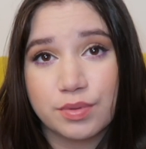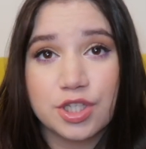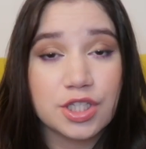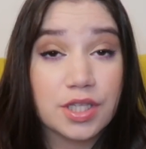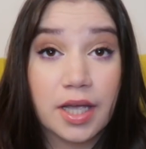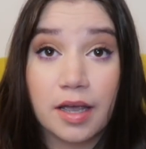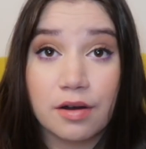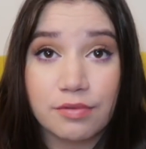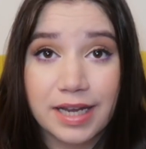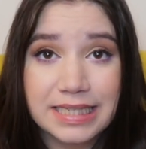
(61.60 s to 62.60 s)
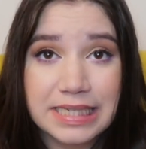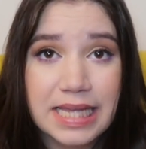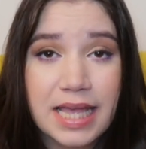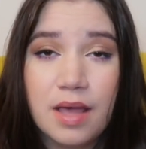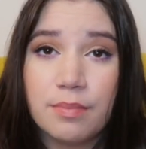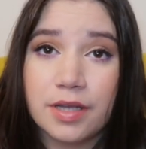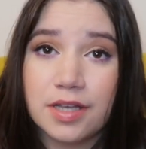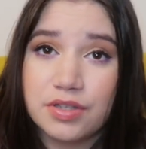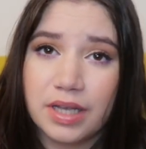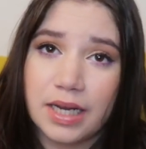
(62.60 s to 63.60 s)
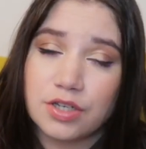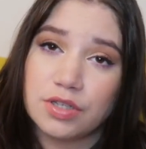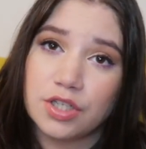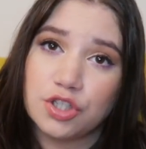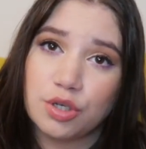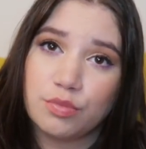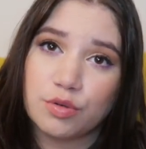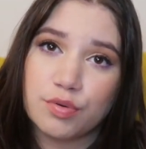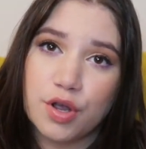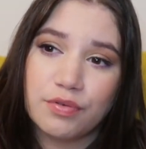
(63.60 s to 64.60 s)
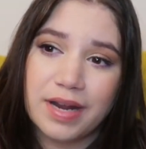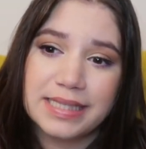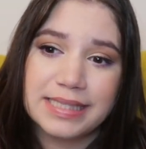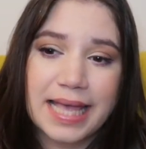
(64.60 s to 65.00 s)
which is great because you can actually show more progress.